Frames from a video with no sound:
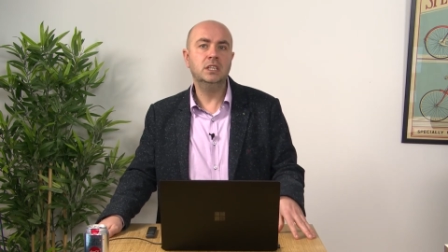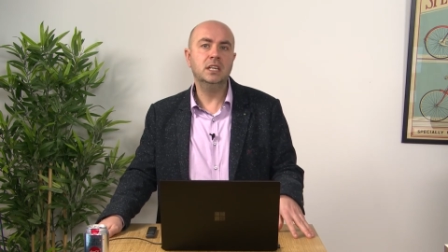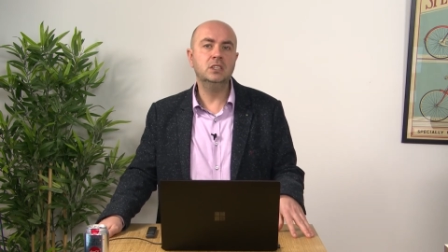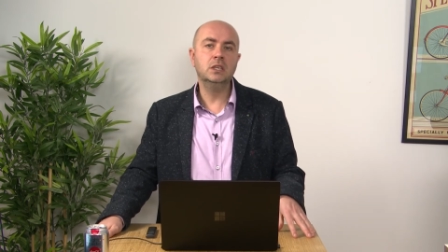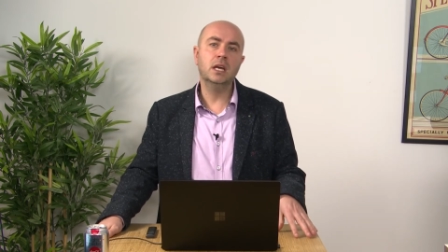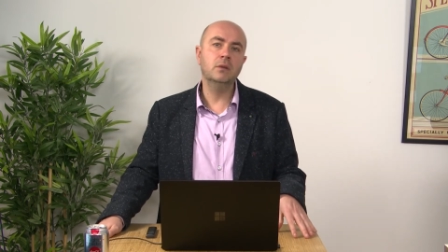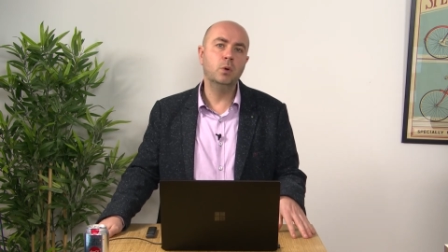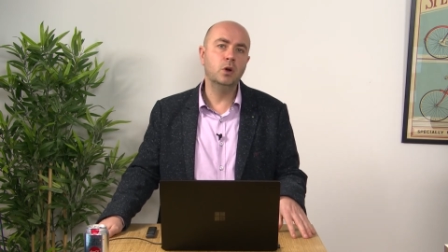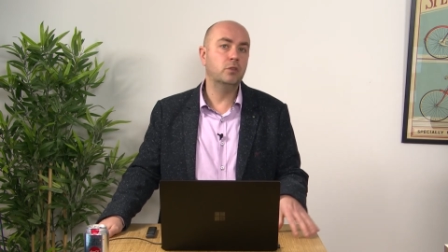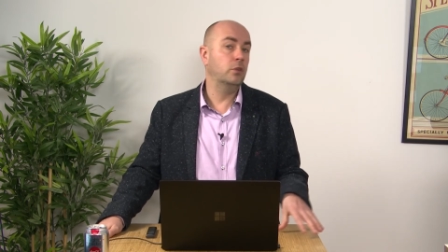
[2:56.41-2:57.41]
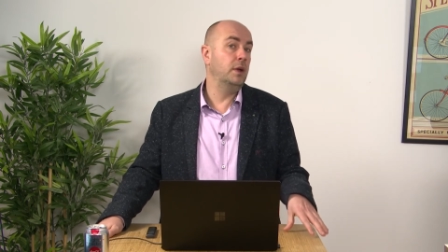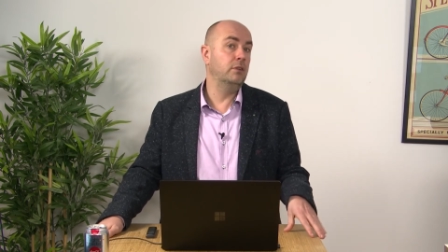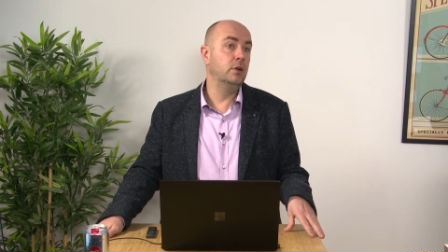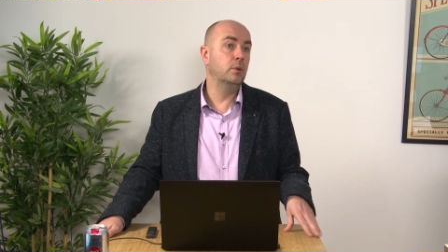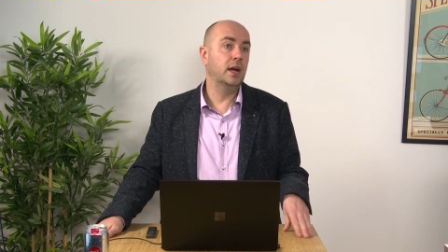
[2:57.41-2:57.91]
that you can work from
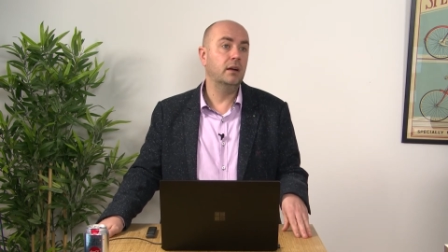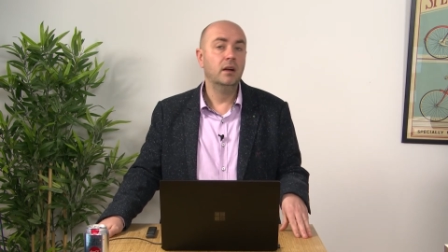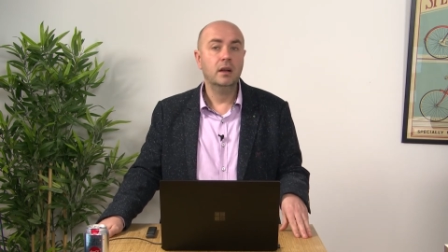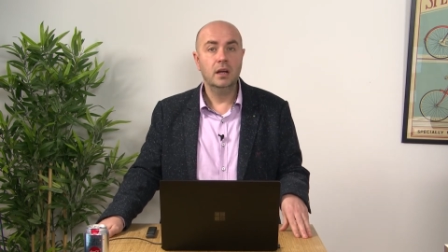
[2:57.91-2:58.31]
everywhere.